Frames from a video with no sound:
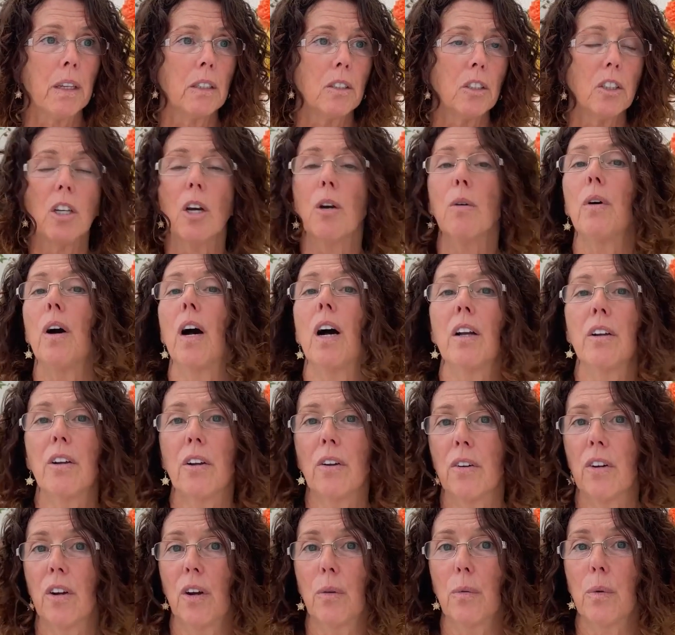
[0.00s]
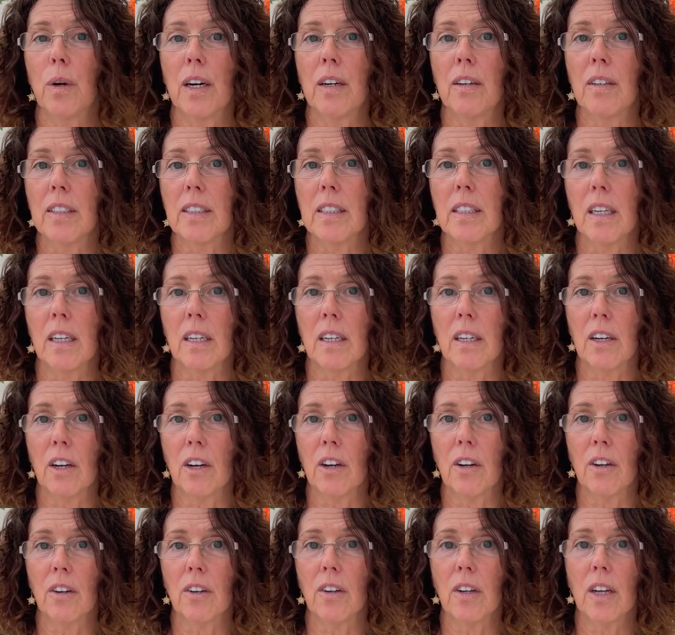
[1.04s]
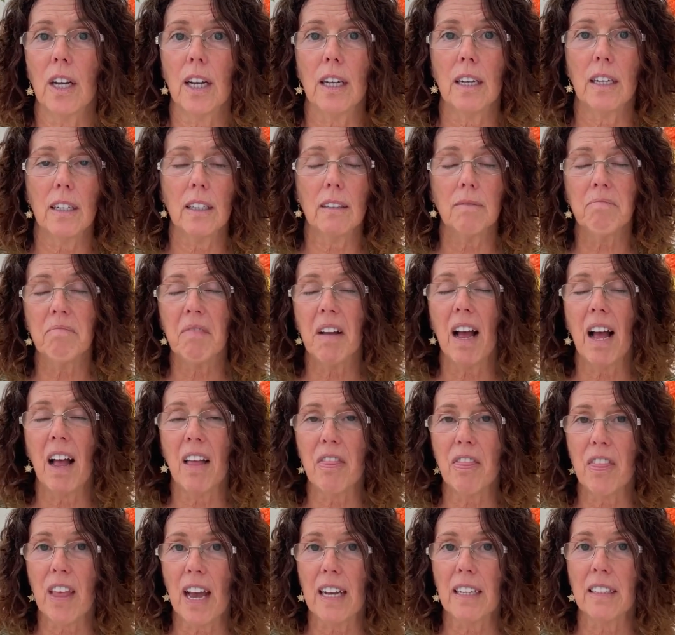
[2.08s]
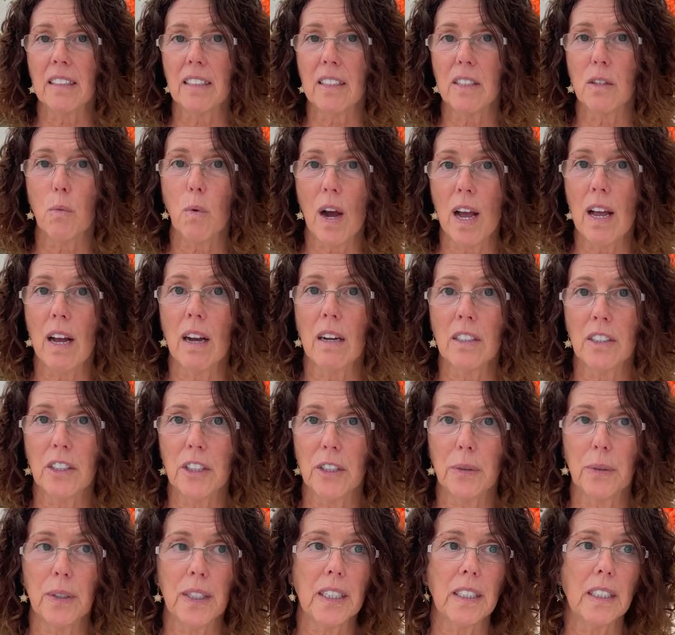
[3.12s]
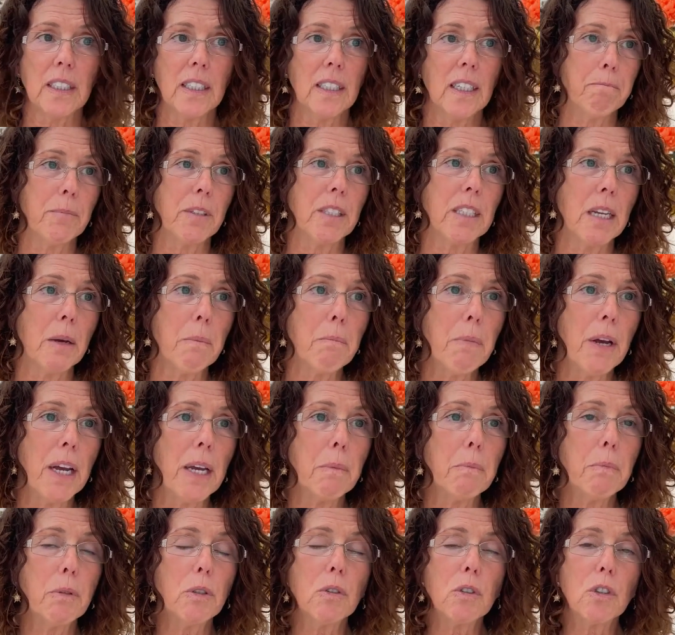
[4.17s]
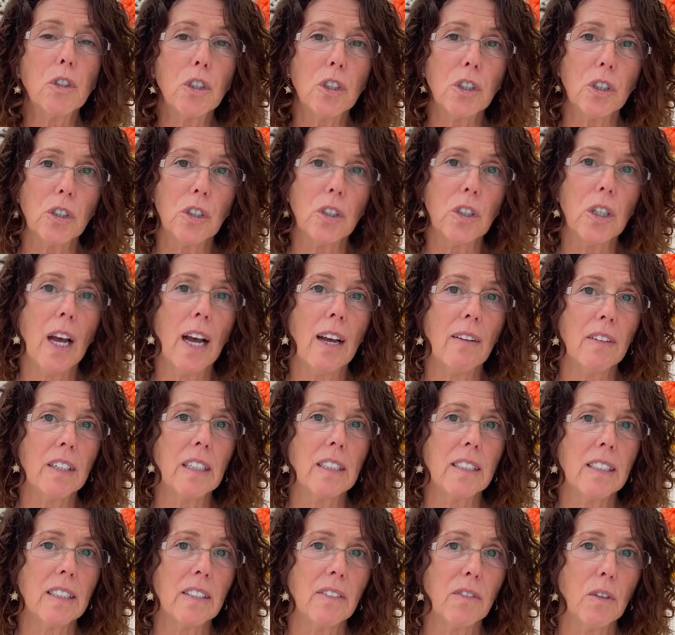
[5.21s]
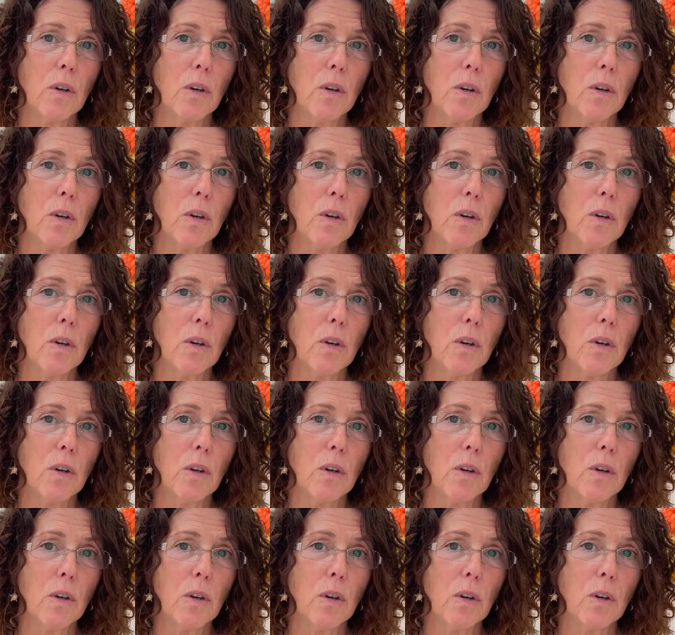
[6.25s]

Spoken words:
So I don't know where it's going to go. And that's the way I do it. Some people do have a list of